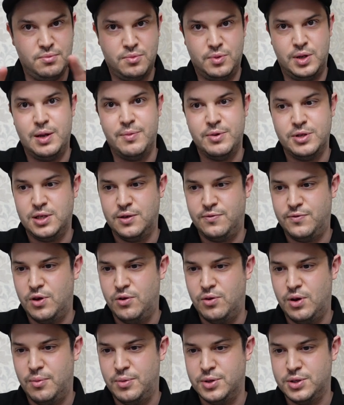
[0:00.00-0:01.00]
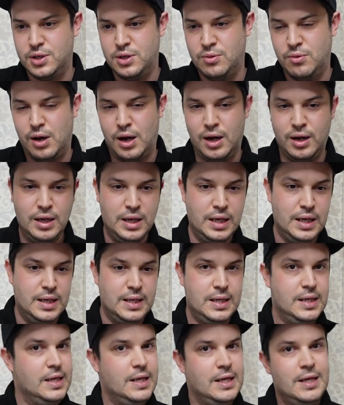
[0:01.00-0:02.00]
limited view numbers that you are,
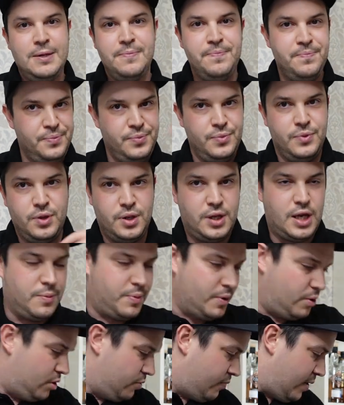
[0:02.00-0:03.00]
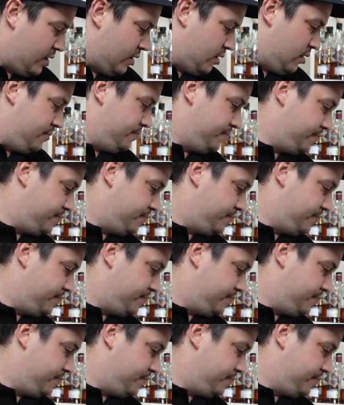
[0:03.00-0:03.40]
keep it on your radar.